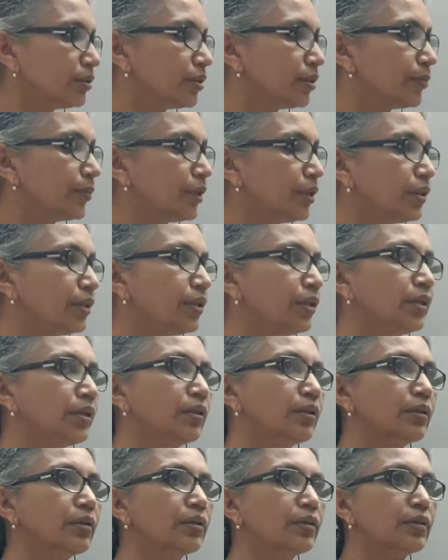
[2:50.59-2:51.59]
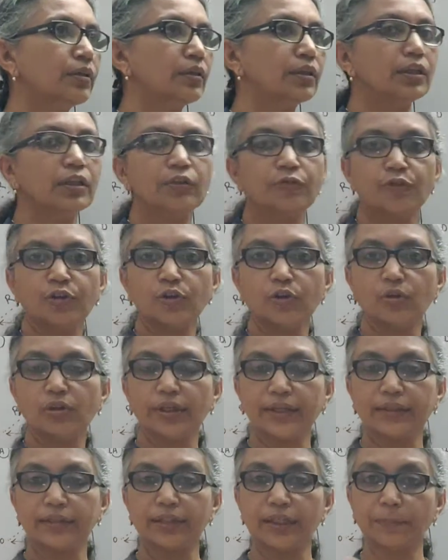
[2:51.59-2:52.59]
Similarly, if you
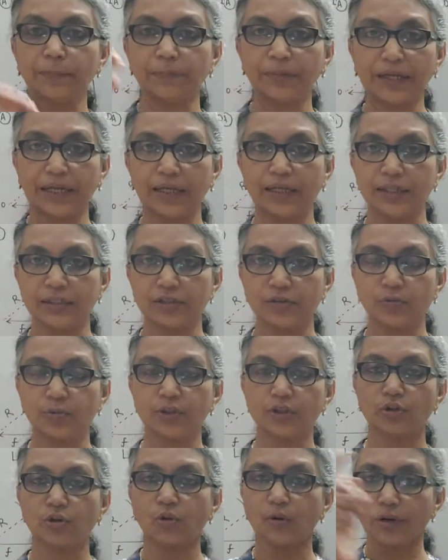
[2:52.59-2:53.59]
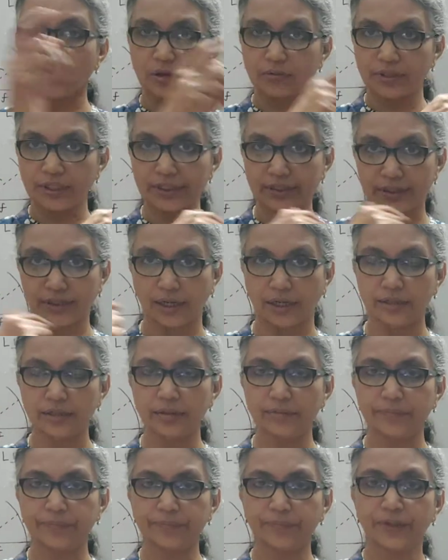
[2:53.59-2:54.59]
look at the planets which go around the
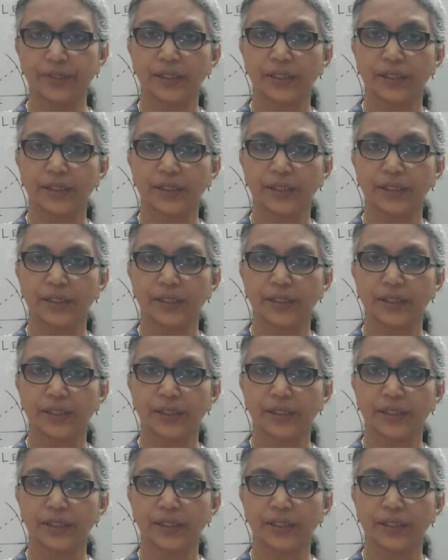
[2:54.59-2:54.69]
sun,